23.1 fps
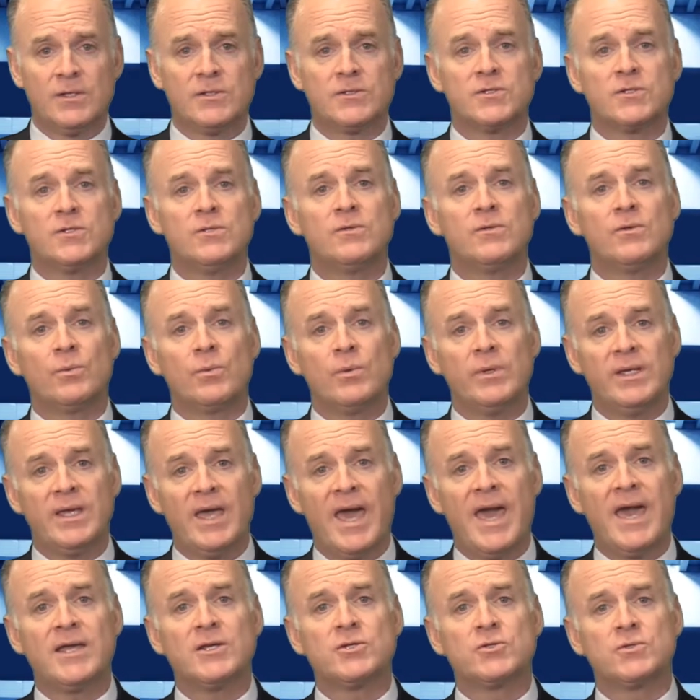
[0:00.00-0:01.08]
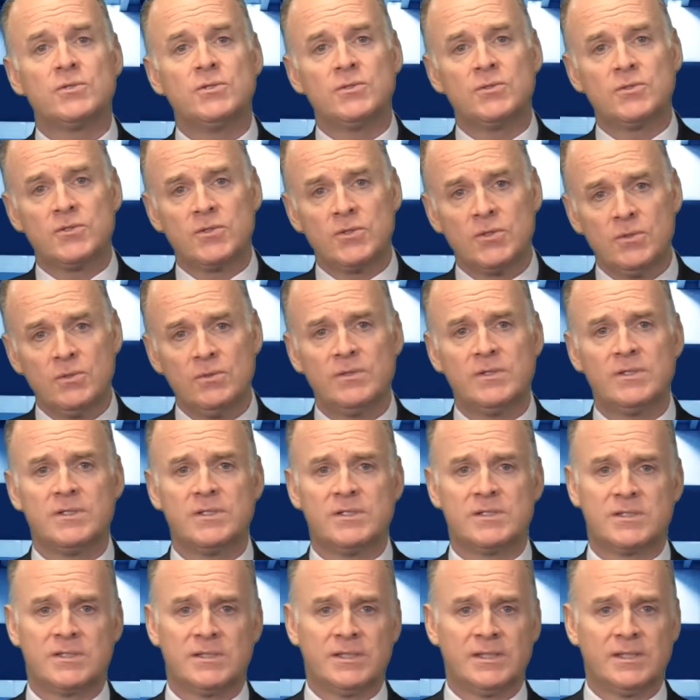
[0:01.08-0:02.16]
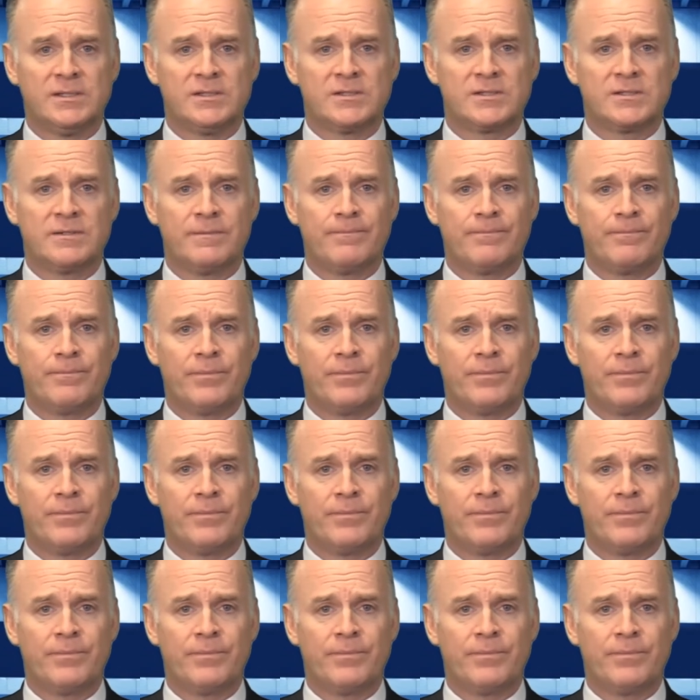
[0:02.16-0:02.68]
to the reaction to the disease.